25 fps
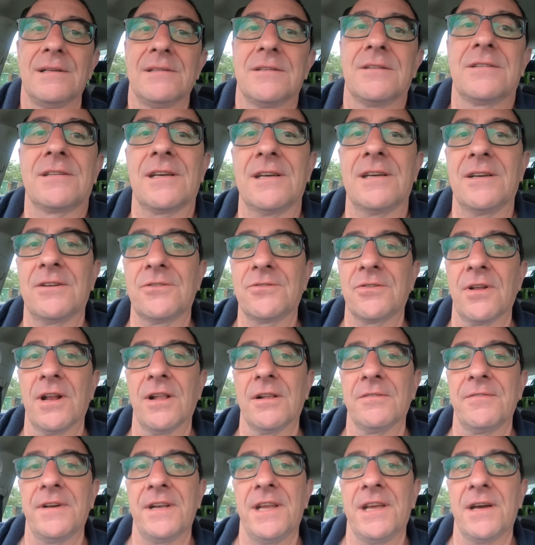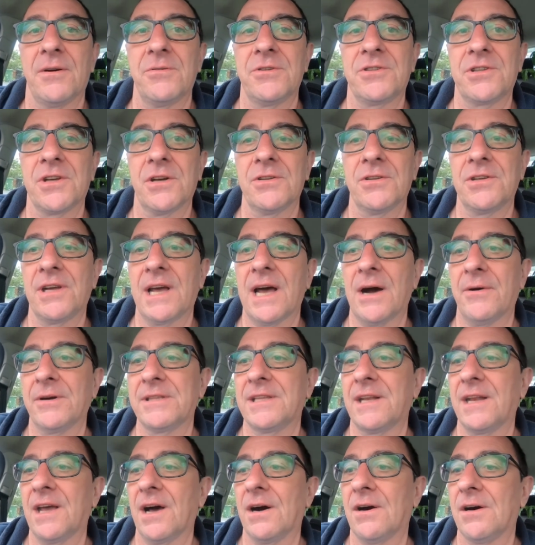to take you to a little video which shows you how I
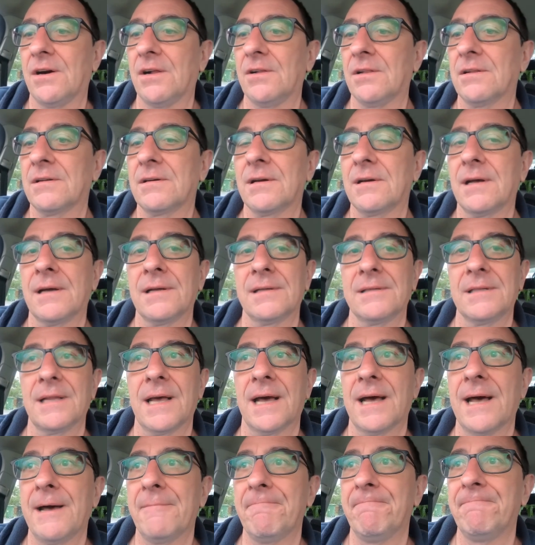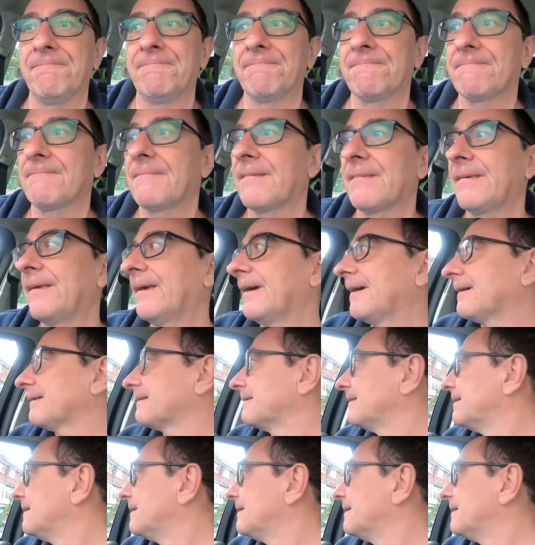did it all. And um, yeah,